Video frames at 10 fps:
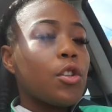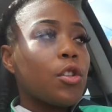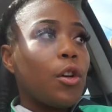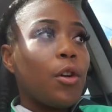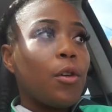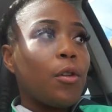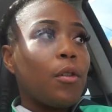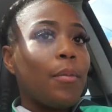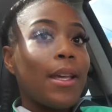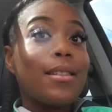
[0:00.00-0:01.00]

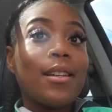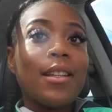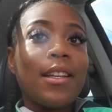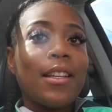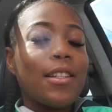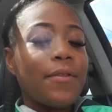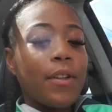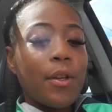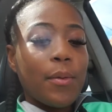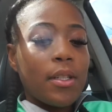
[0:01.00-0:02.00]
So basically, this
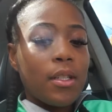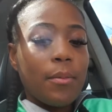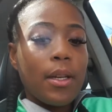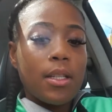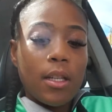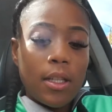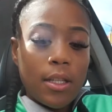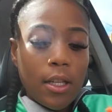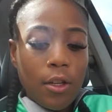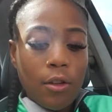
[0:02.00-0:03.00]
video was to basically
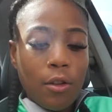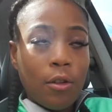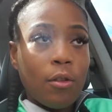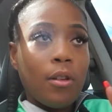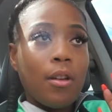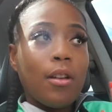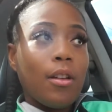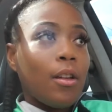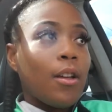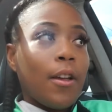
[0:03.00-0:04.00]
say, you know,
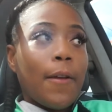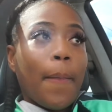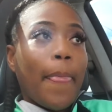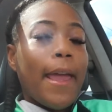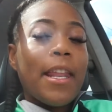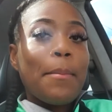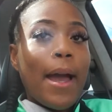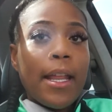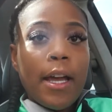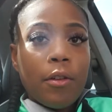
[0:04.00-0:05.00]

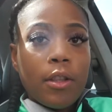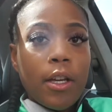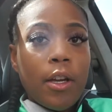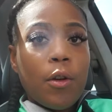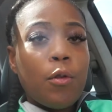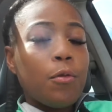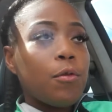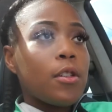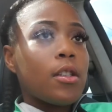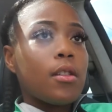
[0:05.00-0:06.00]
anybody out there
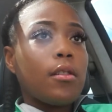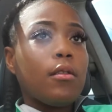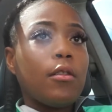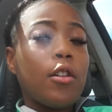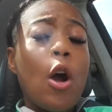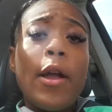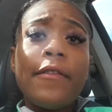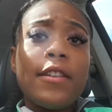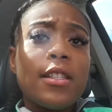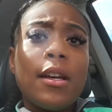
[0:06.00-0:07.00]
who's
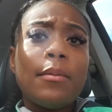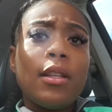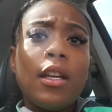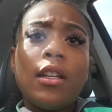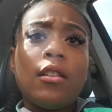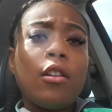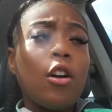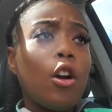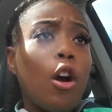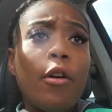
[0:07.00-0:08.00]
going for something,
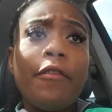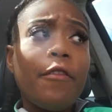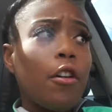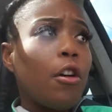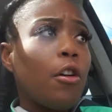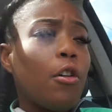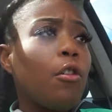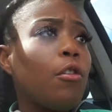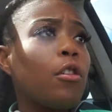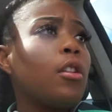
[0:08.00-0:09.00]
going for a
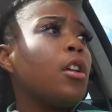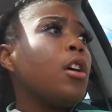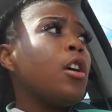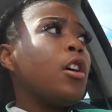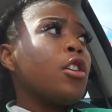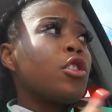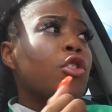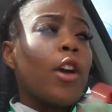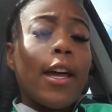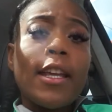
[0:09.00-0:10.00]
goal,
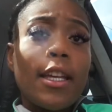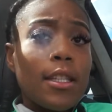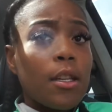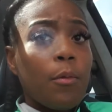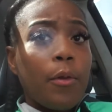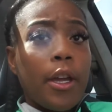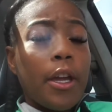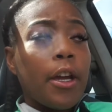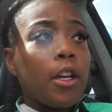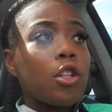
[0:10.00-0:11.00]
trying to get
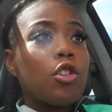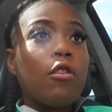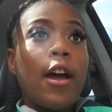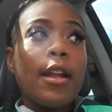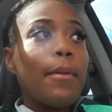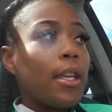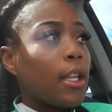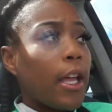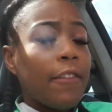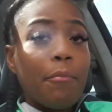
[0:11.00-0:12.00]
somewhere, trying to make
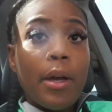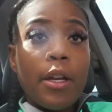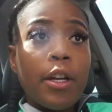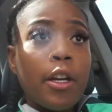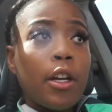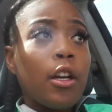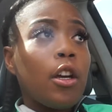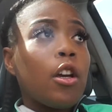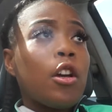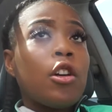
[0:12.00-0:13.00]
your life better,
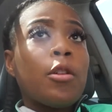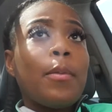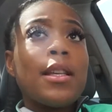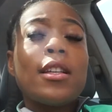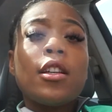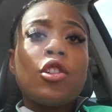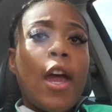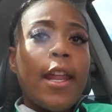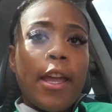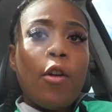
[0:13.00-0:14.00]
basically
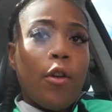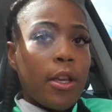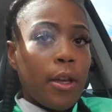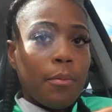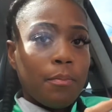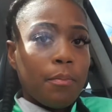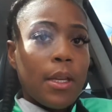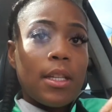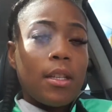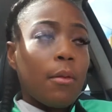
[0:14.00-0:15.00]
trying to get all your
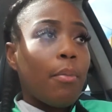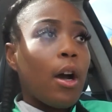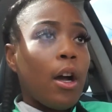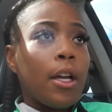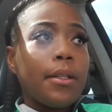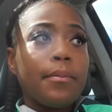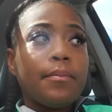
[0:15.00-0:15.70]
peas in a pod,